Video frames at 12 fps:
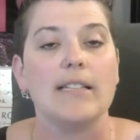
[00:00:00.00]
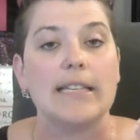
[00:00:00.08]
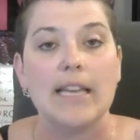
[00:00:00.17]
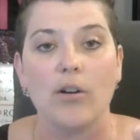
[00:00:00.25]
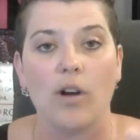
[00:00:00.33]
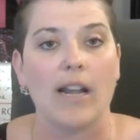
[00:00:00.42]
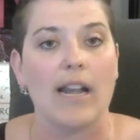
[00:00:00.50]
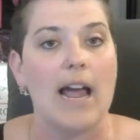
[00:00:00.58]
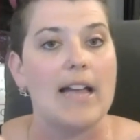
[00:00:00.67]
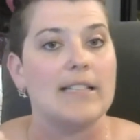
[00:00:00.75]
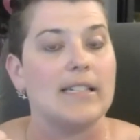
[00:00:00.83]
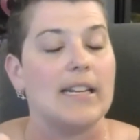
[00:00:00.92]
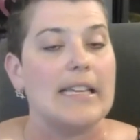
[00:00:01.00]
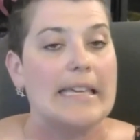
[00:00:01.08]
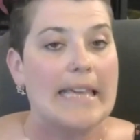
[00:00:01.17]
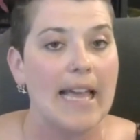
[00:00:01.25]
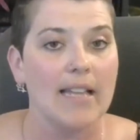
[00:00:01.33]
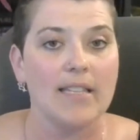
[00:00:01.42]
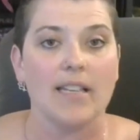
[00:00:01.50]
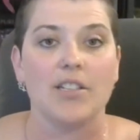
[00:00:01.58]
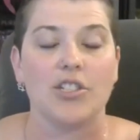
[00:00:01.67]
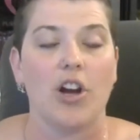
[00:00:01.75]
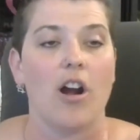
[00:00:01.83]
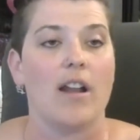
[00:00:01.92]
to get organized and to get
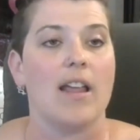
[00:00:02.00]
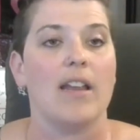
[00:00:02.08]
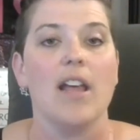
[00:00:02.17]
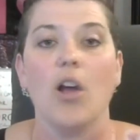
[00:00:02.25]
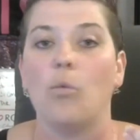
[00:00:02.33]
started